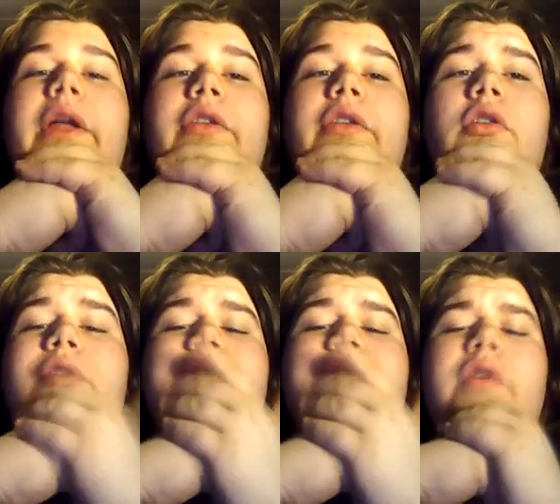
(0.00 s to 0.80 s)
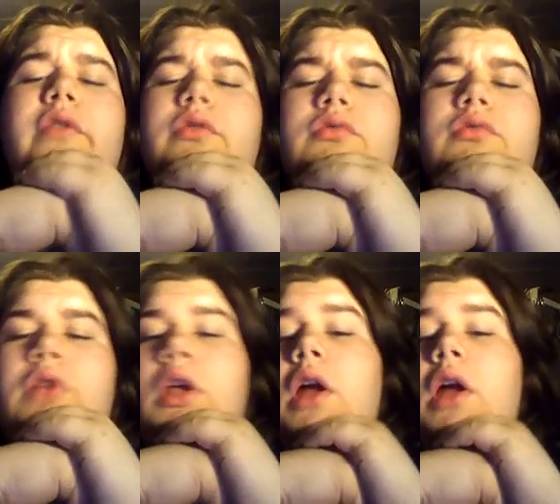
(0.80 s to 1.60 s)
and girls, whoever,
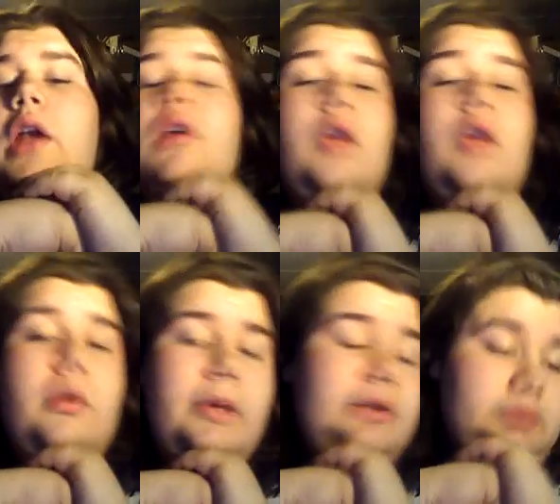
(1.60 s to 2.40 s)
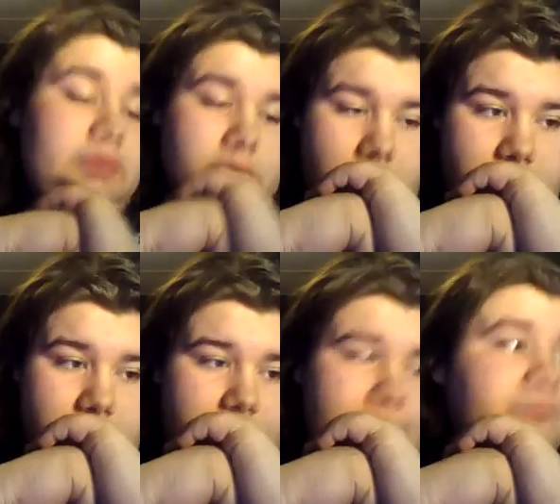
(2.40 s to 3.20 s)
I don't know,
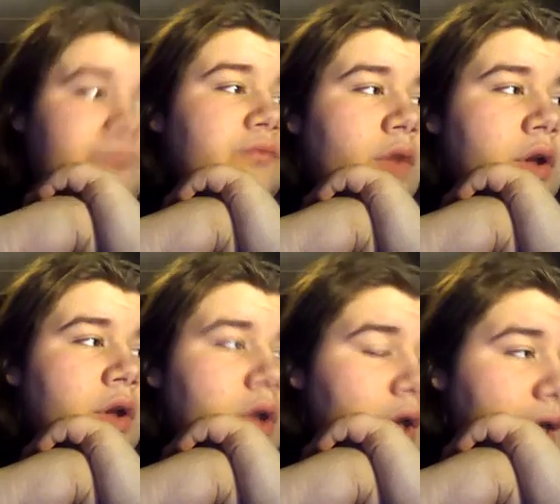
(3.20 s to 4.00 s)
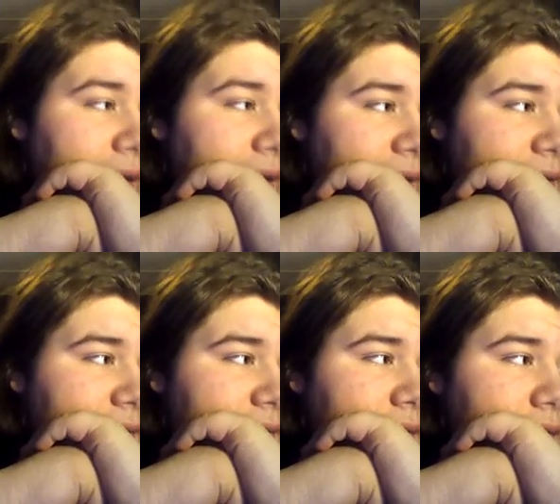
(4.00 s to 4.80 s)
but,
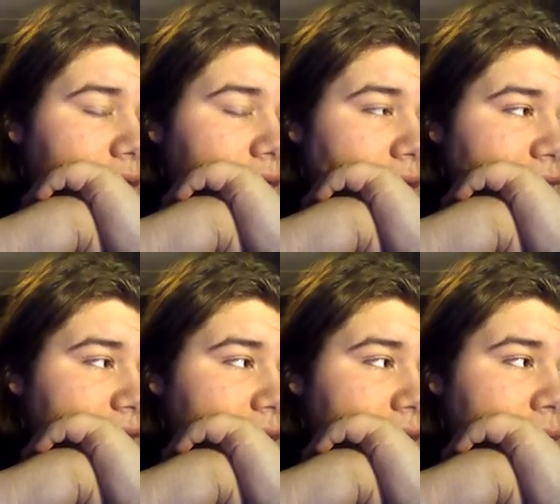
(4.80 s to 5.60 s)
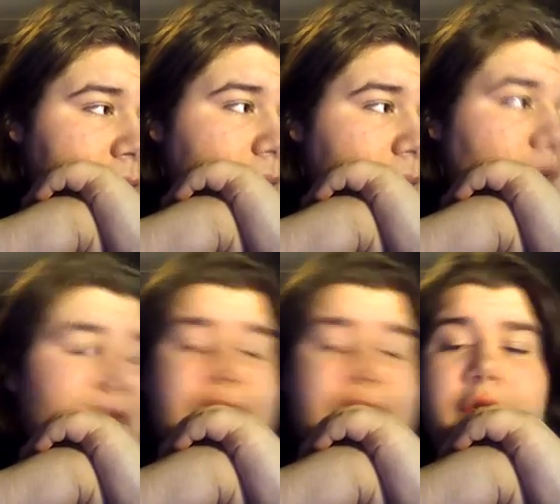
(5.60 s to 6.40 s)
and also,
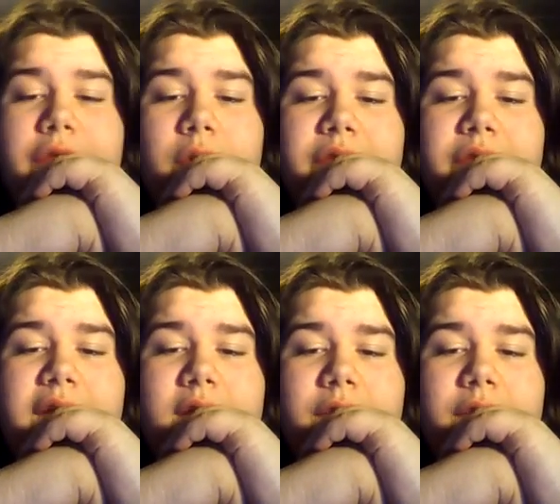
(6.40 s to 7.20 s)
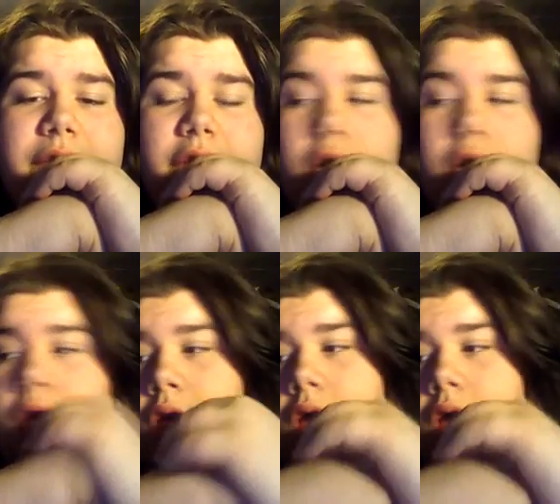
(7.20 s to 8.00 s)
I did a review of an Era figure.
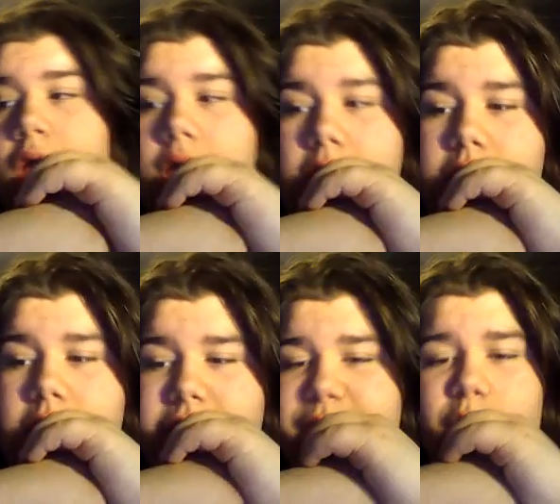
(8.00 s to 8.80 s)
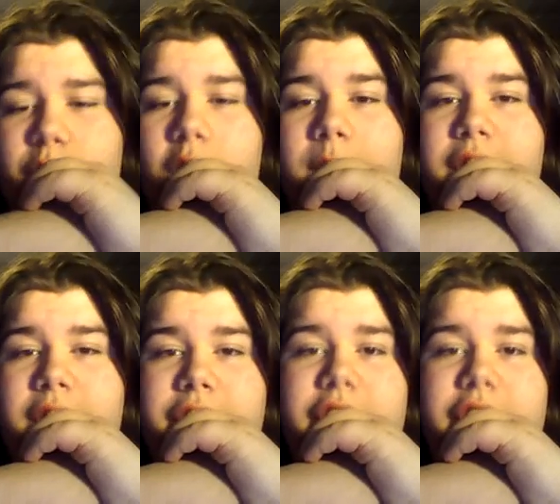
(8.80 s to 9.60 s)
Uh, it won't
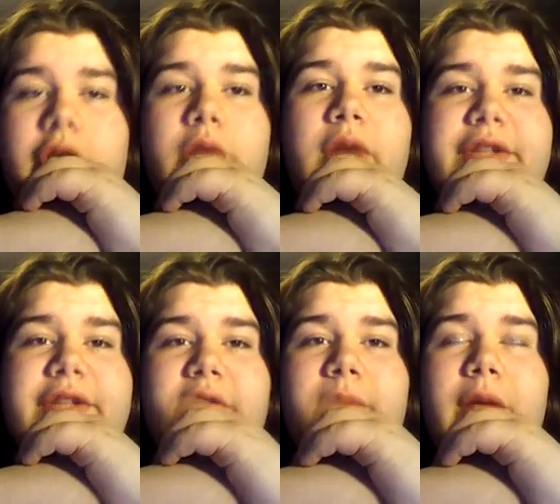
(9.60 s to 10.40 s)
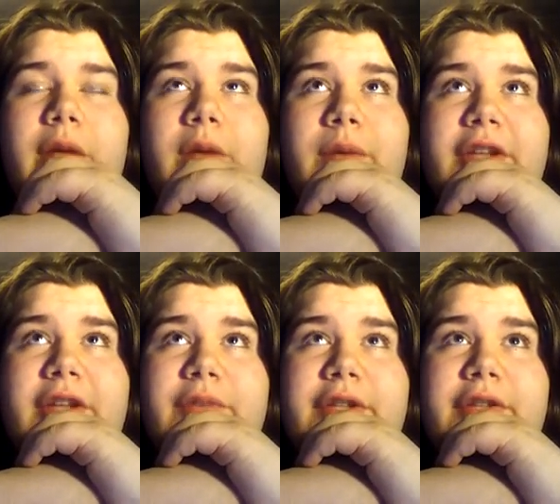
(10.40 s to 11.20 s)
upload to YouTube, right, so that'll probably be up
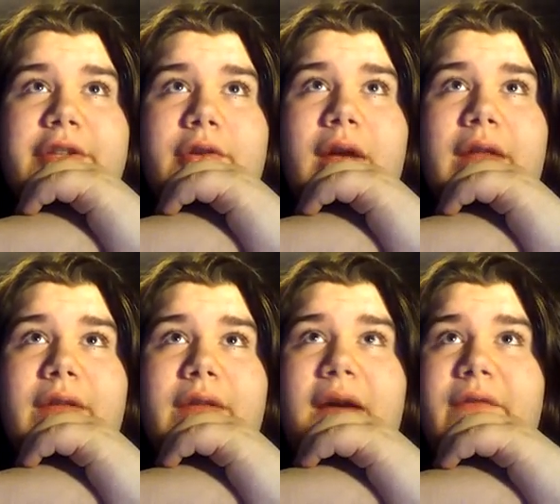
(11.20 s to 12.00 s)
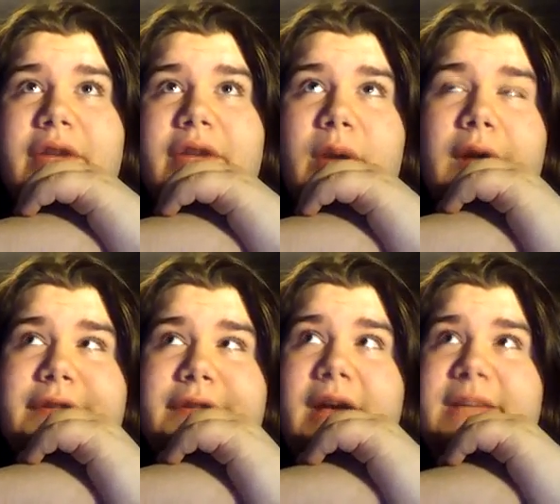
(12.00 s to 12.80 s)
next week, too, and that video
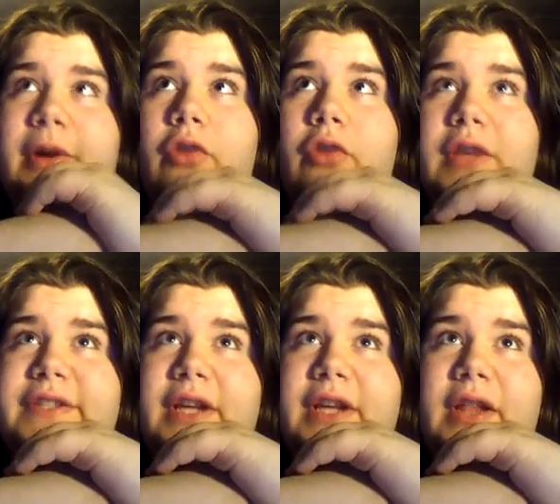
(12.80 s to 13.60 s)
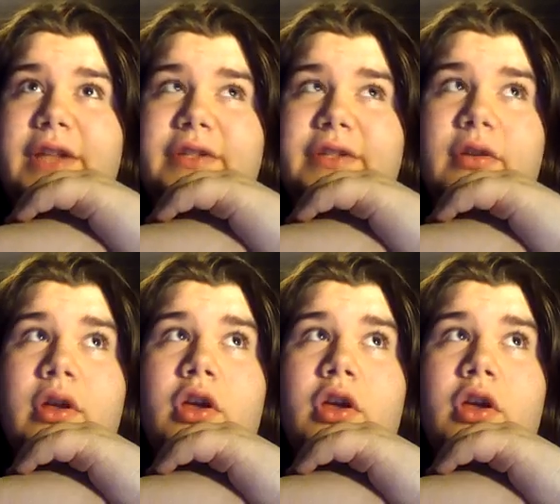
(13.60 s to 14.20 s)
also has my whole wrestling collection